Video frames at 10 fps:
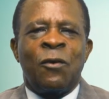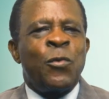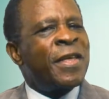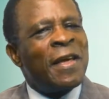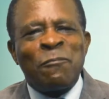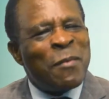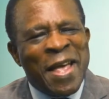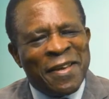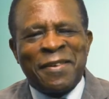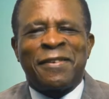we can
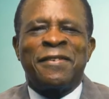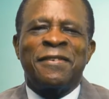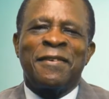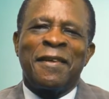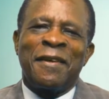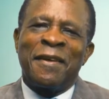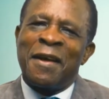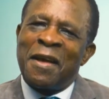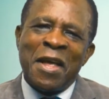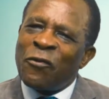make it
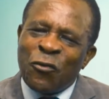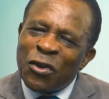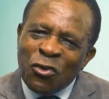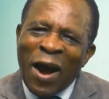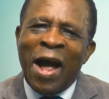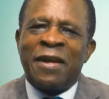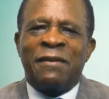if we try.